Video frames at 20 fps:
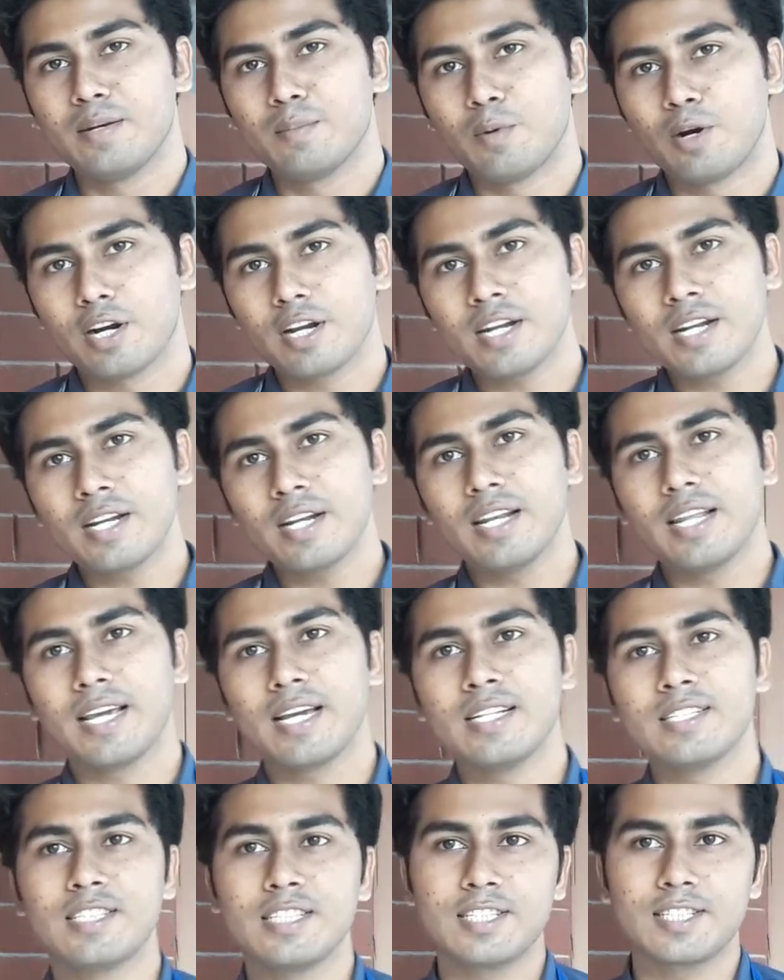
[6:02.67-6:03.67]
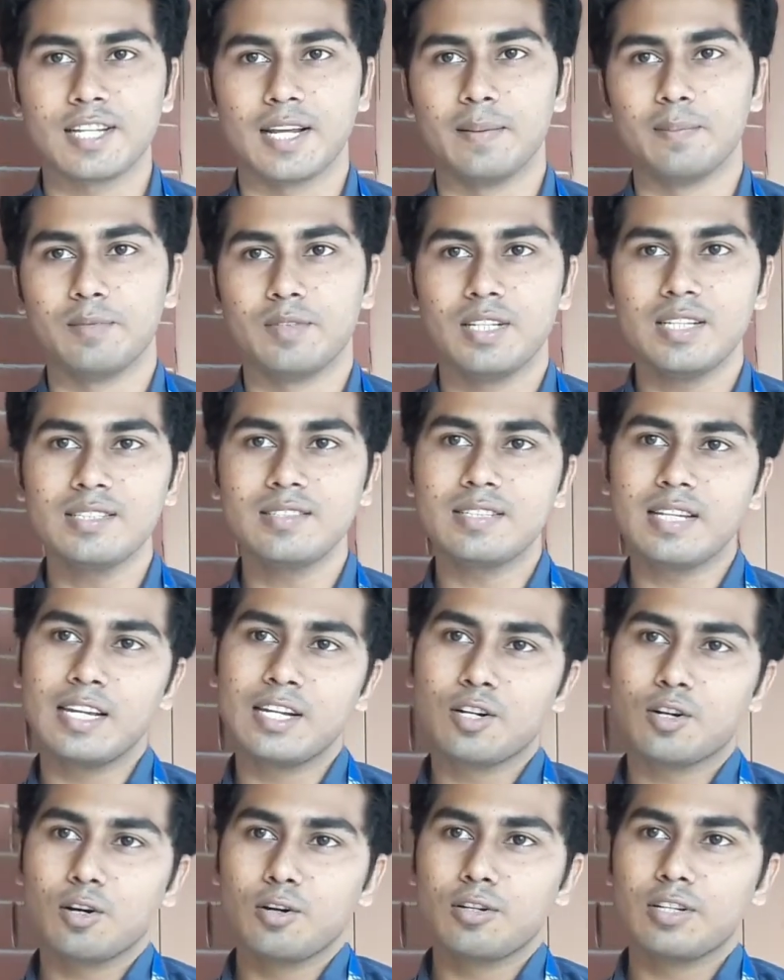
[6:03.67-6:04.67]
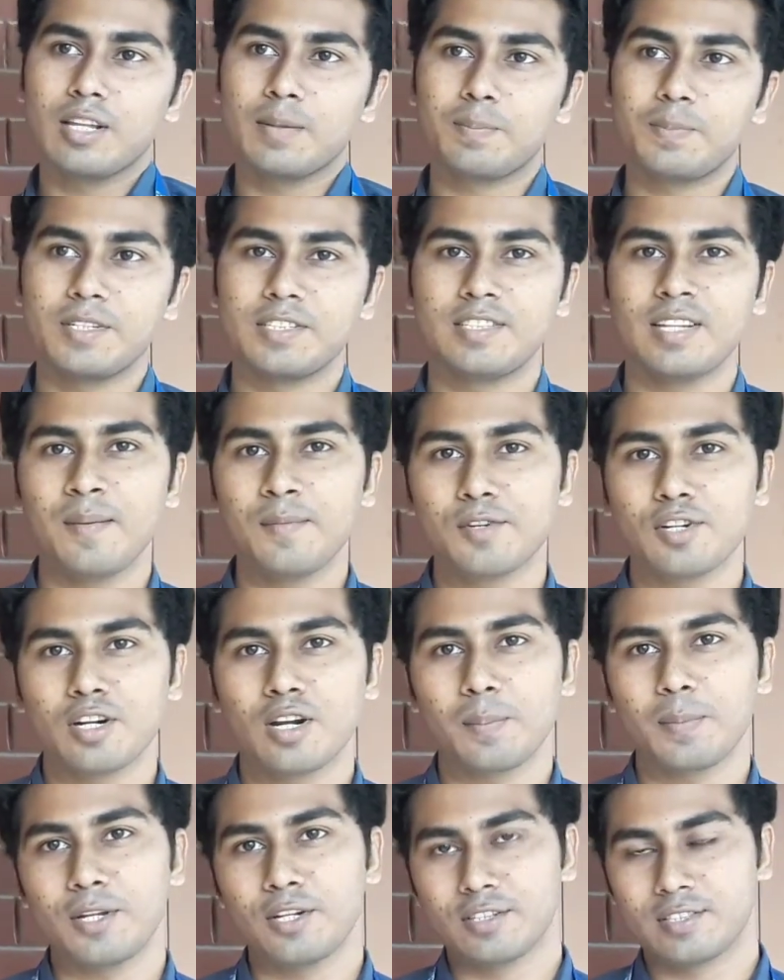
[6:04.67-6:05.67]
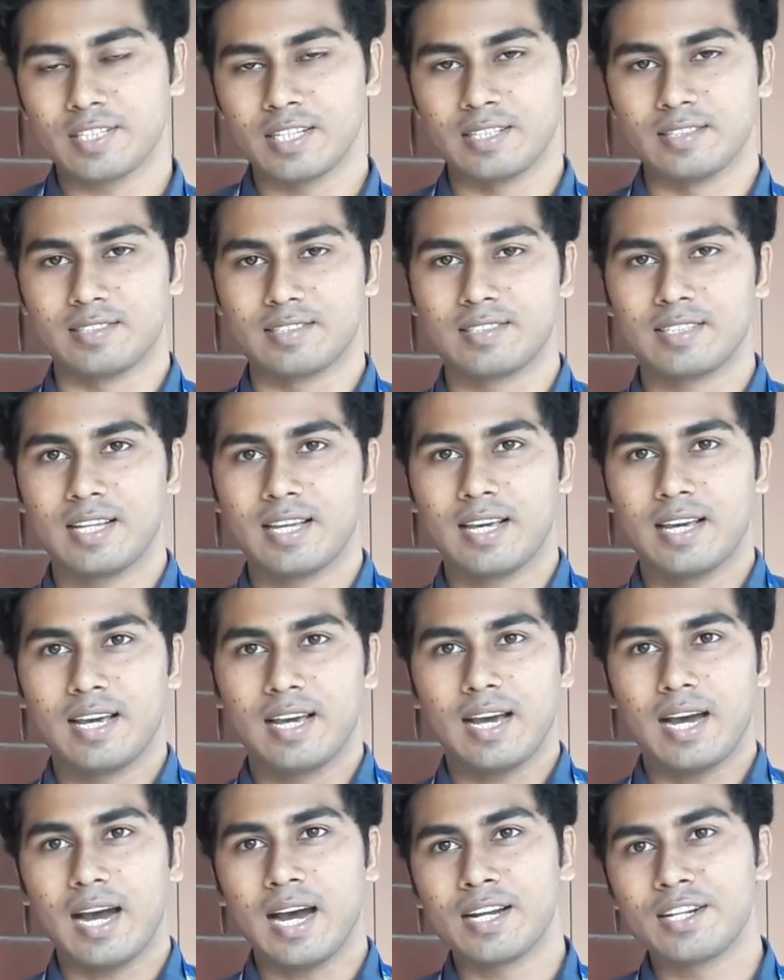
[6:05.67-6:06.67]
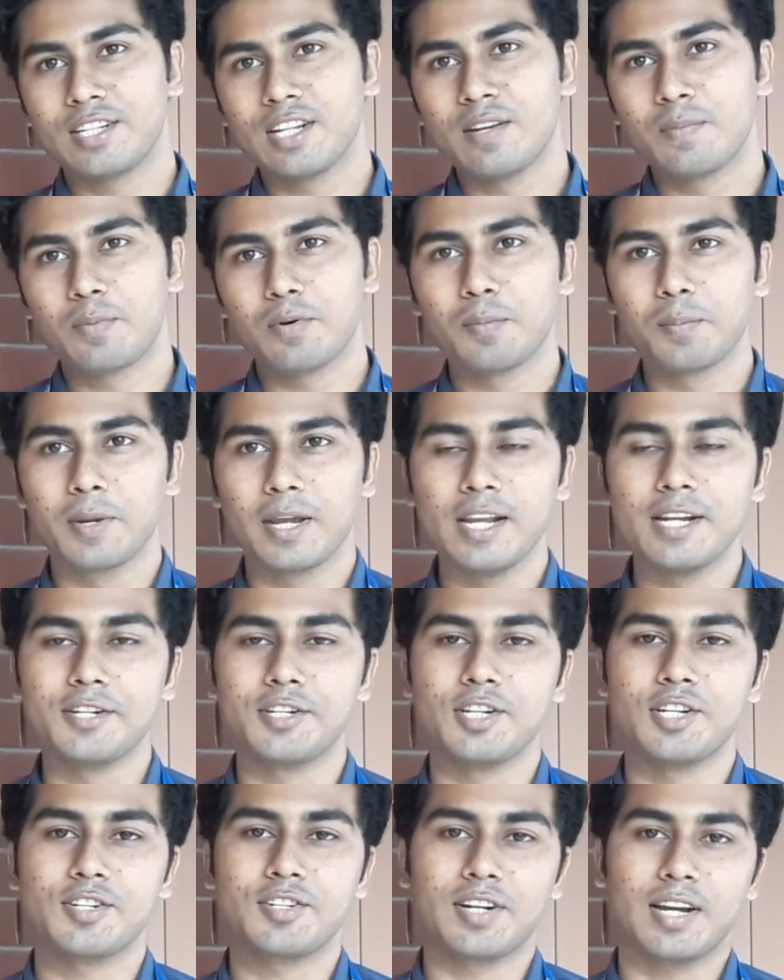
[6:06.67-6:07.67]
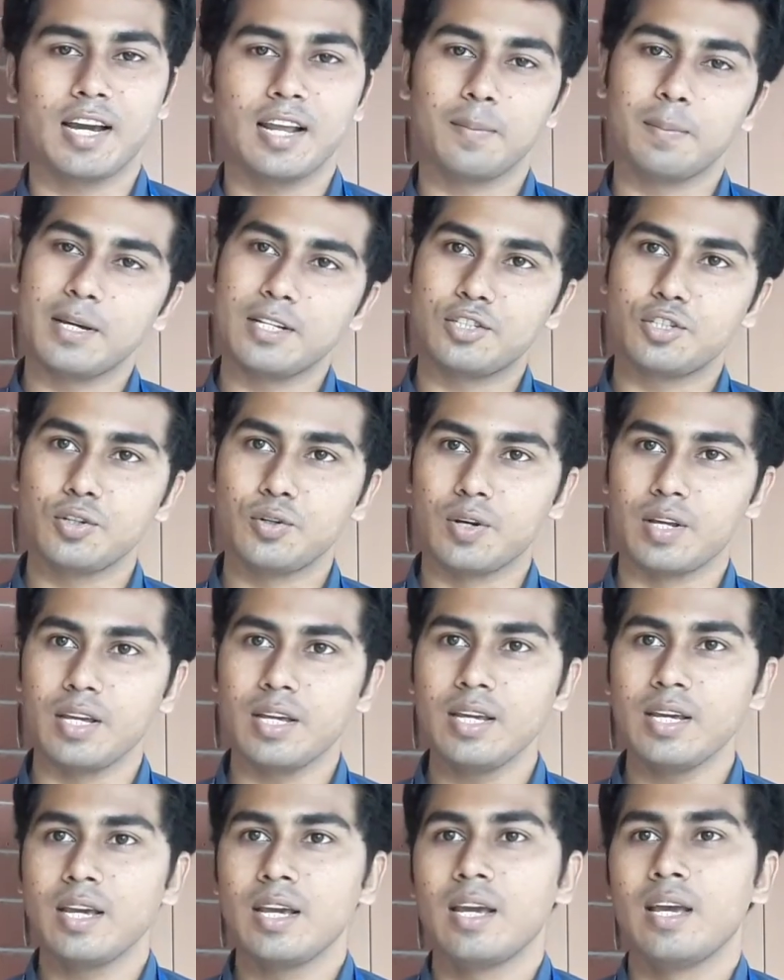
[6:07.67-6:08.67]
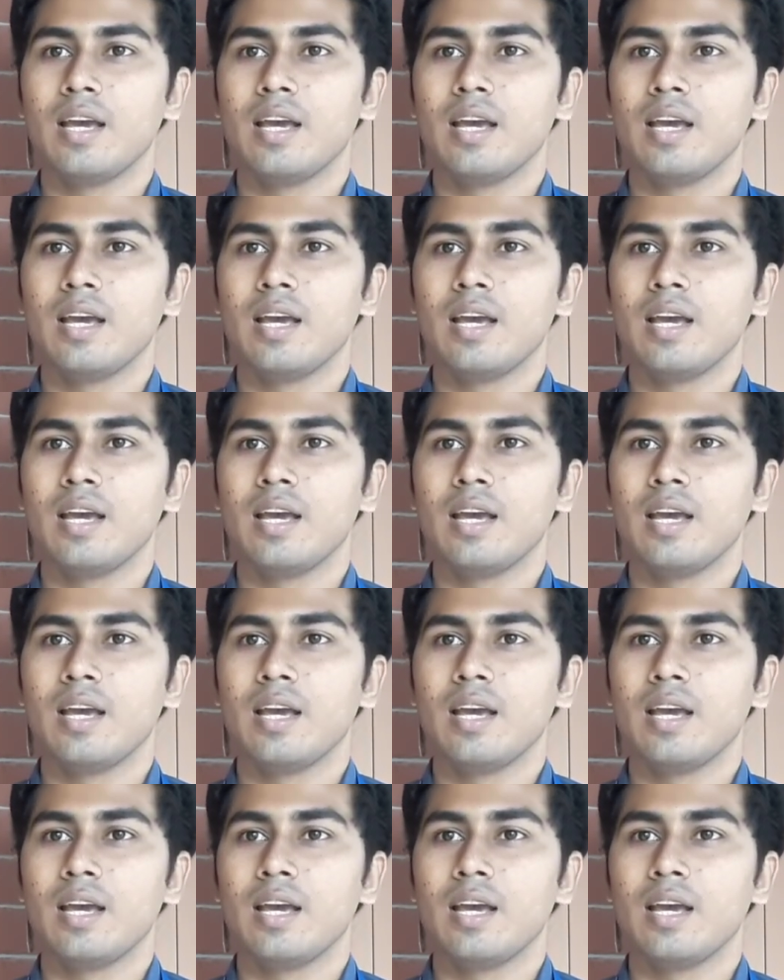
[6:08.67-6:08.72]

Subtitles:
In modern legal system, these include the presumption of innocence until proved guilty, trial by jury,